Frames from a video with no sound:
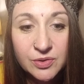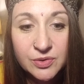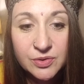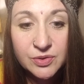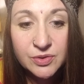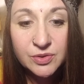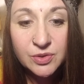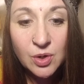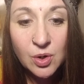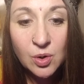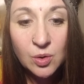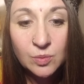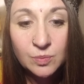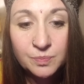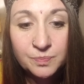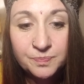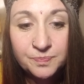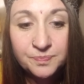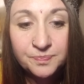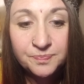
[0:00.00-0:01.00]
So
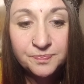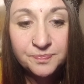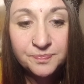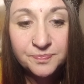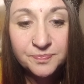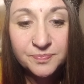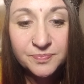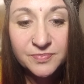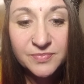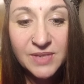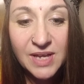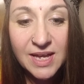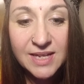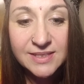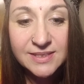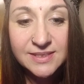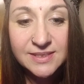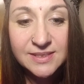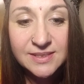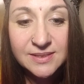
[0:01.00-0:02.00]

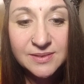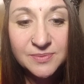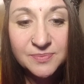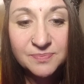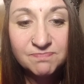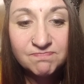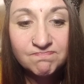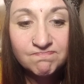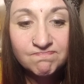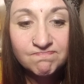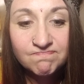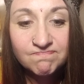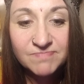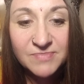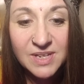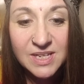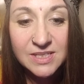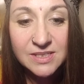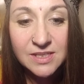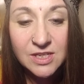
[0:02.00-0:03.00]
that's
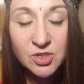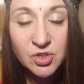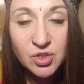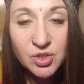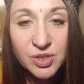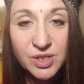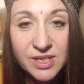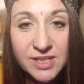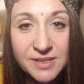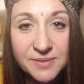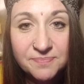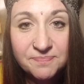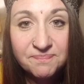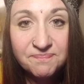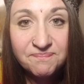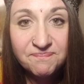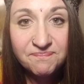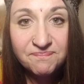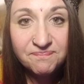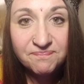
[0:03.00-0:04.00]
essentially
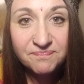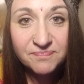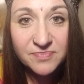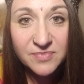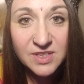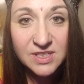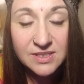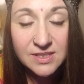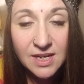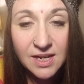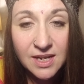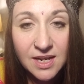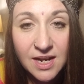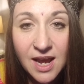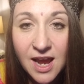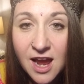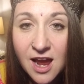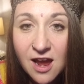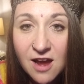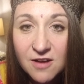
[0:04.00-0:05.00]
the second
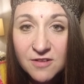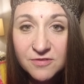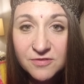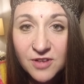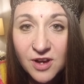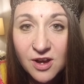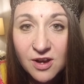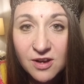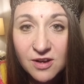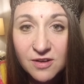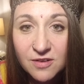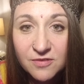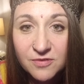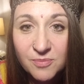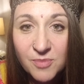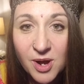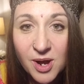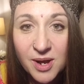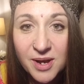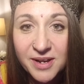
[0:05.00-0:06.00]
half of
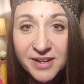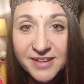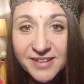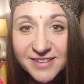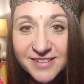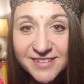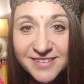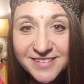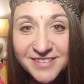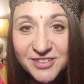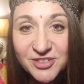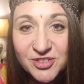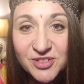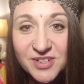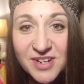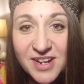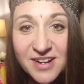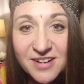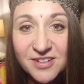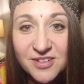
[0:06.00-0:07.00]
my
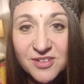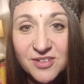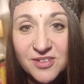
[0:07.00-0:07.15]
genetic